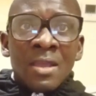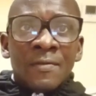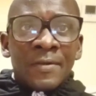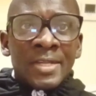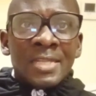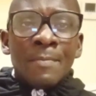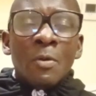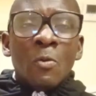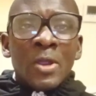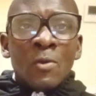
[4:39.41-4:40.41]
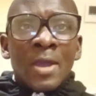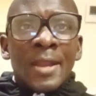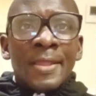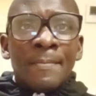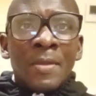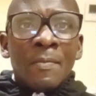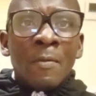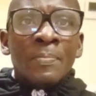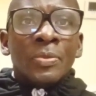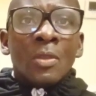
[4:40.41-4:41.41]
For example, we look at the
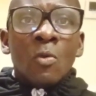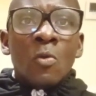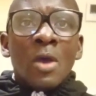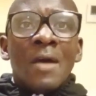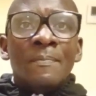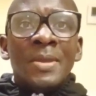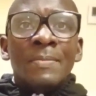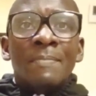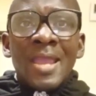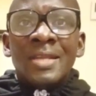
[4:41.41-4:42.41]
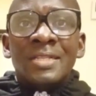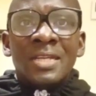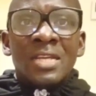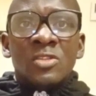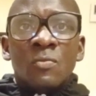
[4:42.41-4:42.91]
people who have been buying tickets.